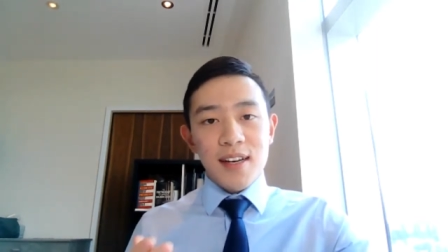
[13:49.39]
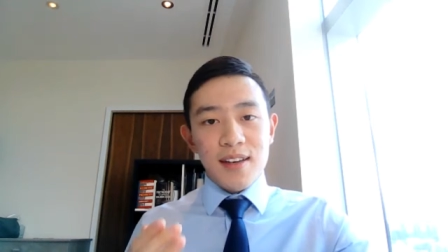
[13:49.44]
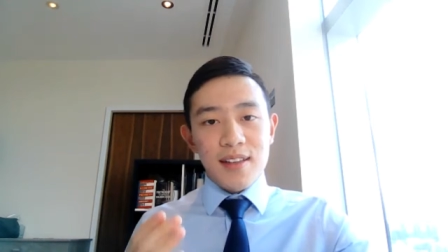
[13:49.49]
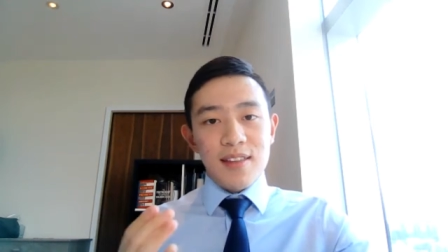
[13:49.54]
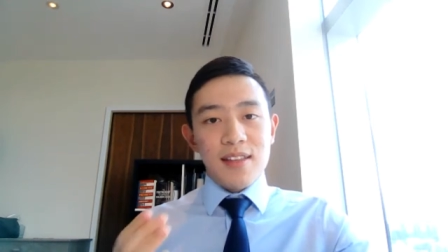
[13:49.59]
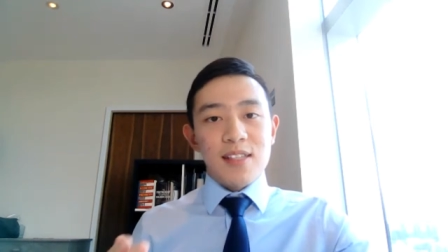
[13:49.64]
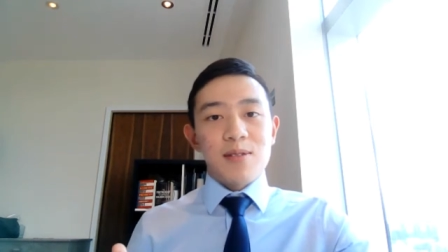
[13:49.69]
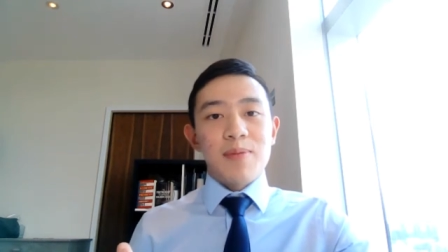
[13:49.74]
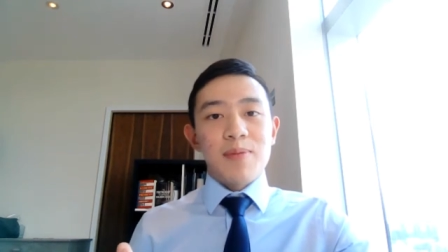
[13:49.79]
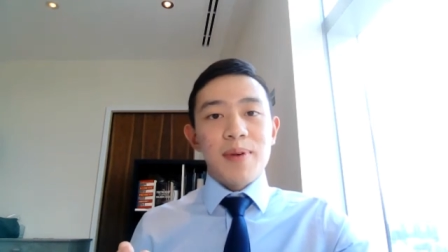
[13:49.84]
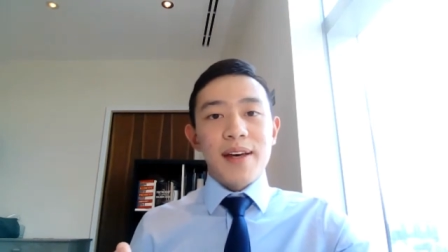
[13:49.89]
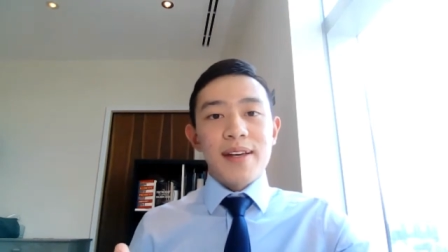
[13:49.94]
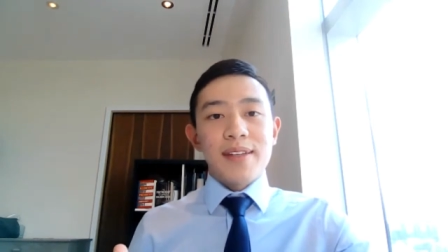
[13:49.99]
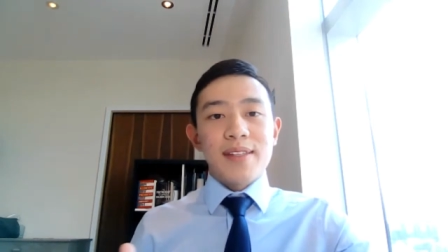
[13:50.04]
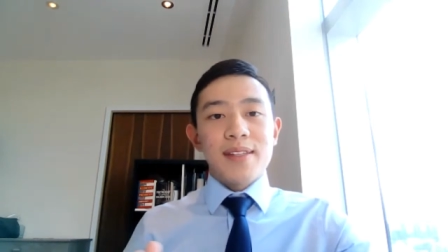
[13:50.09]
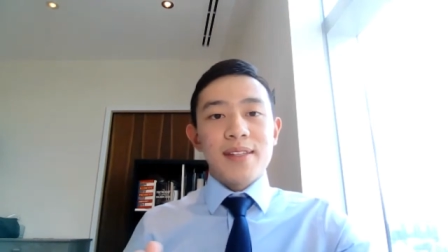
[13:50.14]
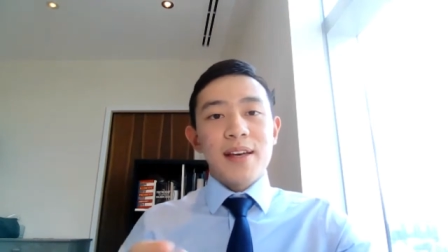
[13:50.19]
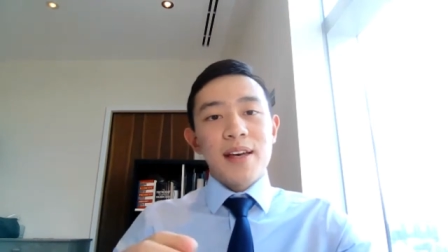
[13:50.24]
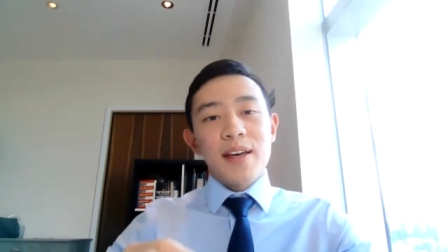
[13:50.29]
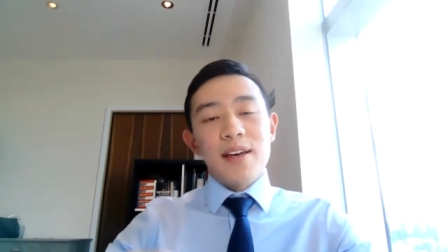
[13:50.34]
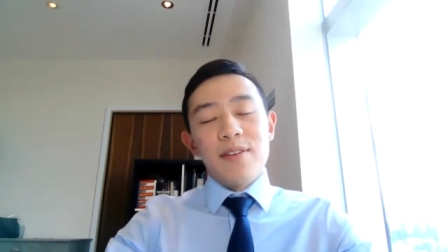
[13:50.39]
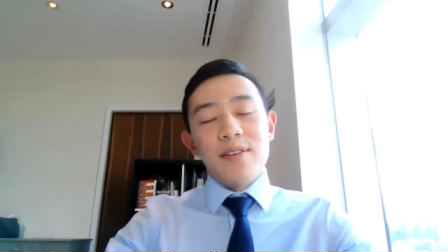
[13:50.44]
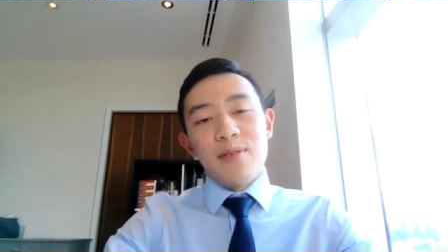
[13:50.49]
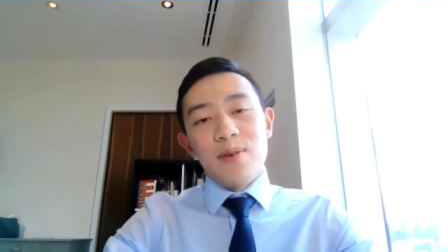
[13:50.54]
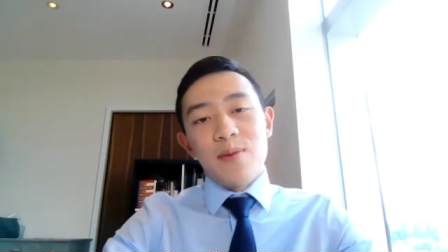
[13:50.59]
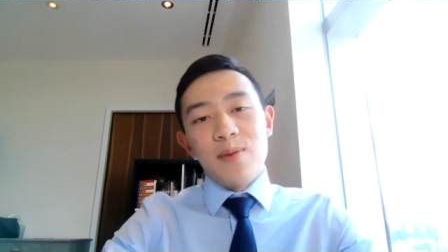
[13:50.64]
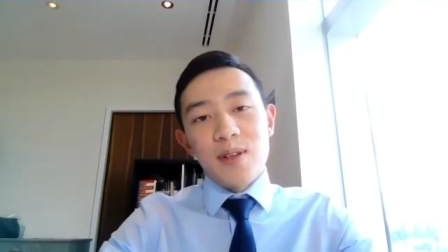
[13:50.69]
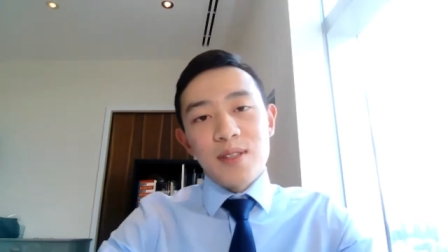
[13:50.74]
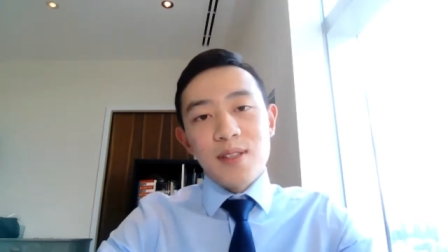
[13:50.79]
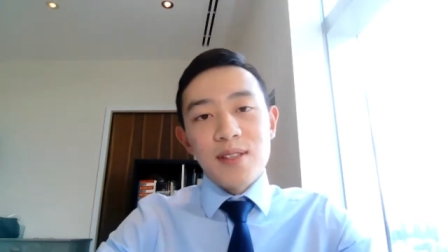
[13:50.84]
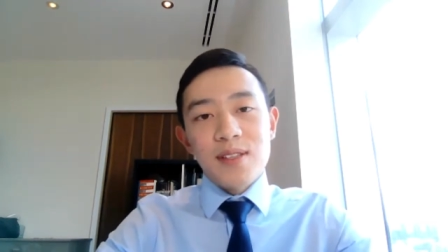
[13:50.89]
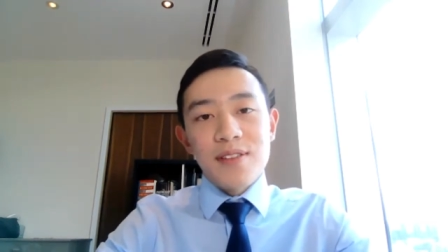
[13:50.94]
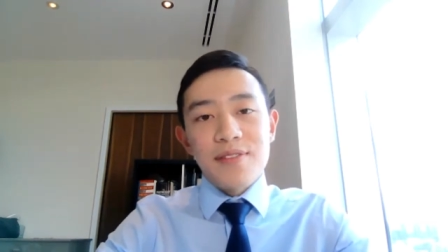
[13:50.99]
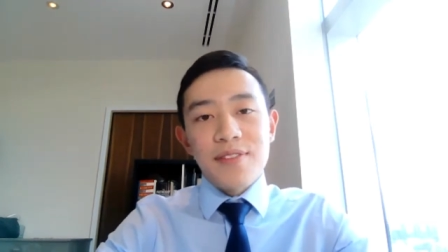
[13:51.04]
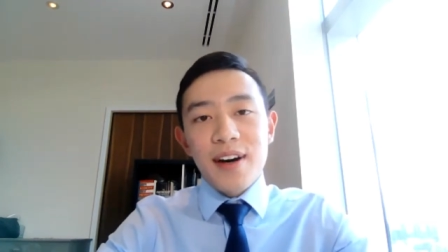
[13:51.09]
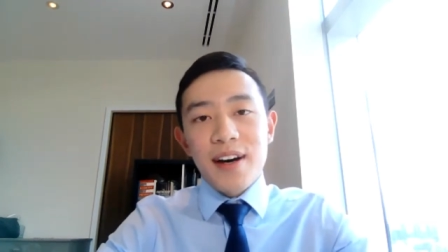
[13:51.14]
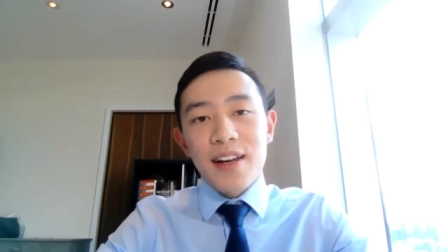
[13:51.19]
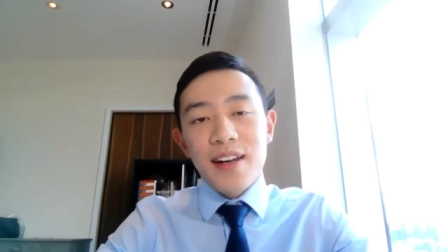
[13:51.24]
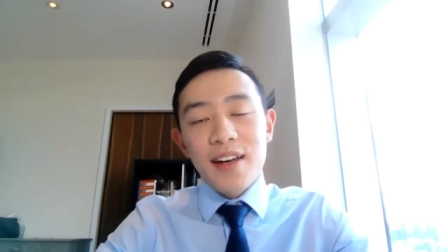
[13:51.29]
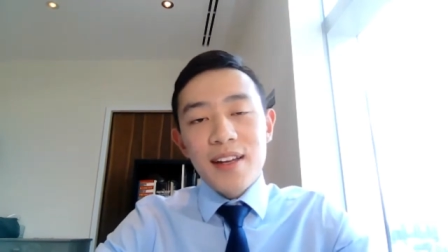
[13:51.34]
in this space, if you were to
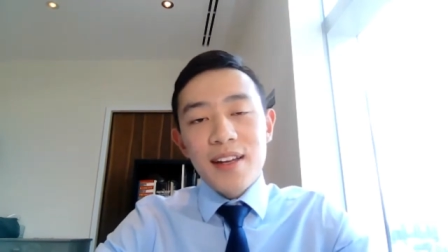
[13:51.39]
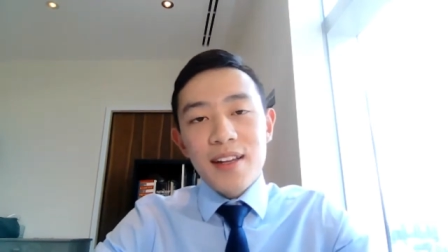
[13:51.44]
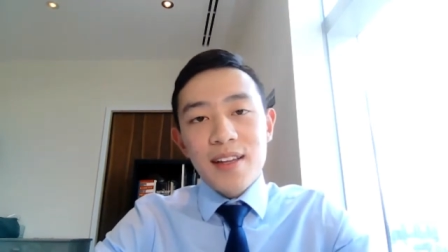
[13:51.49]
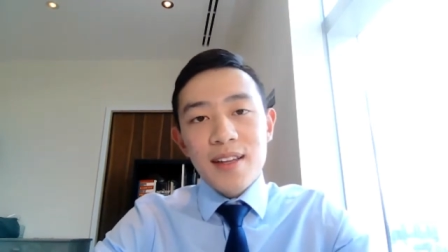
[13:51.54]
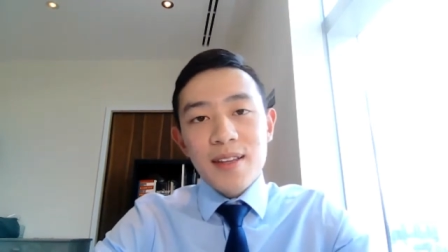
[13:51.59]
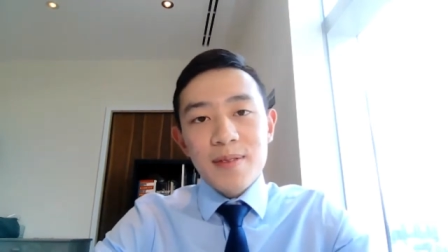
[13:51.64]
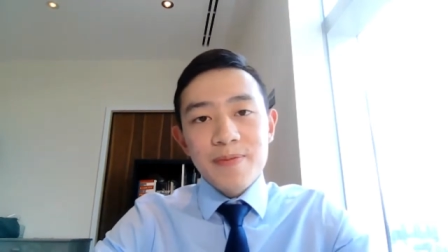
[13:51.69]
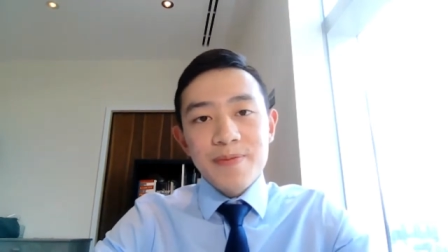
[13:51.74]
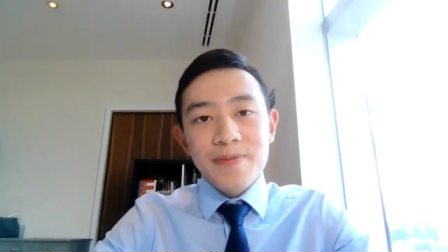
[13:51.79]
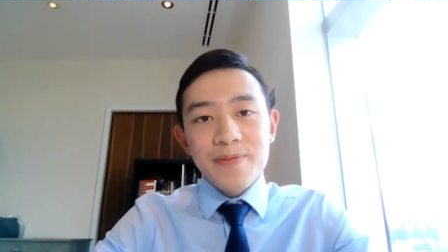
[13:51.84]
define it?